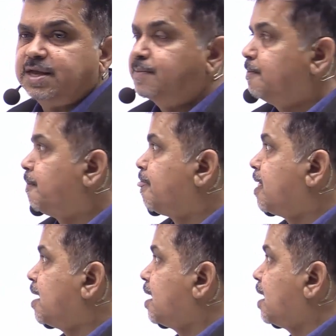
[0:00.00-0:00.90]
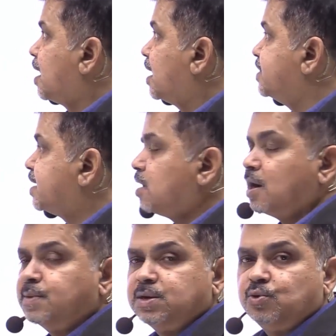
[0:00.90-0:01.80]
them and the
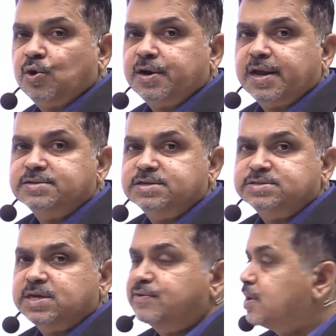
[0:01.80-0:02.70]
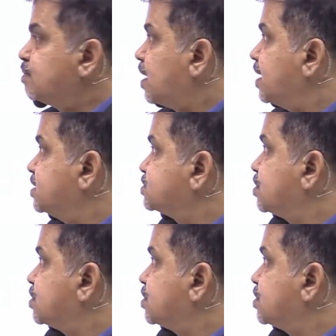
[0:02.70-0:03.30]
common voltage is given by